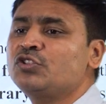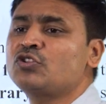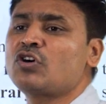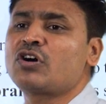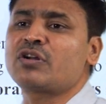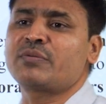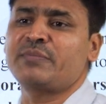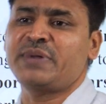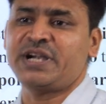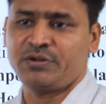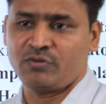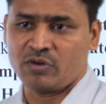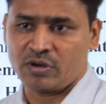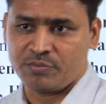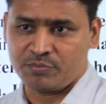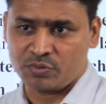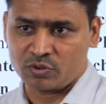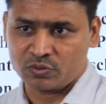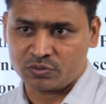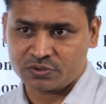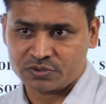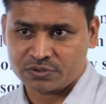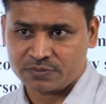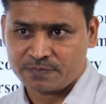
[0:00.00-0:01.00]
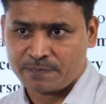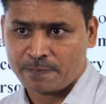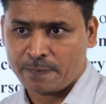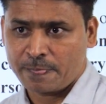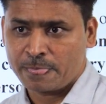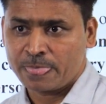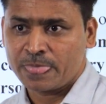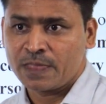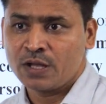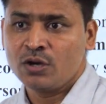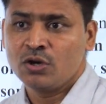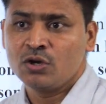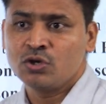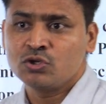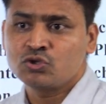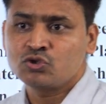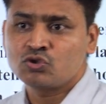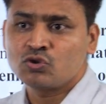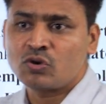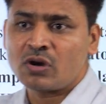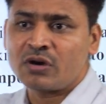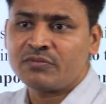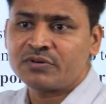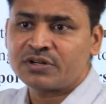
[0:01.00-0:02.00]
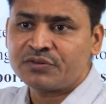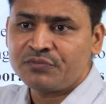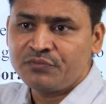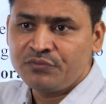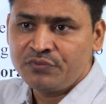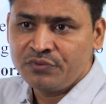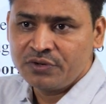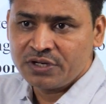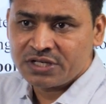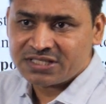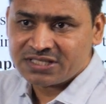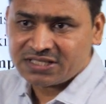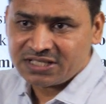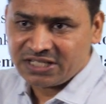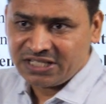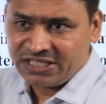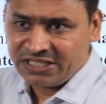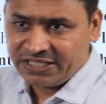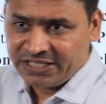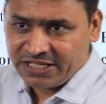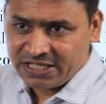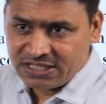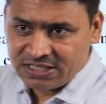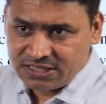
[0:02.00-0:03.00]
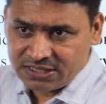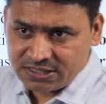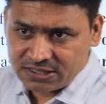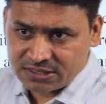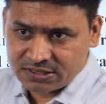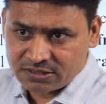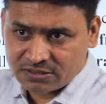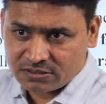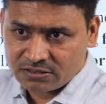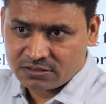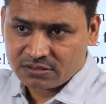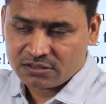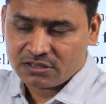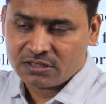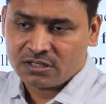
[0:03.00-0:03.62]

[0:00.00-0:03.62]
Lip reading: normative approach. So our first sentence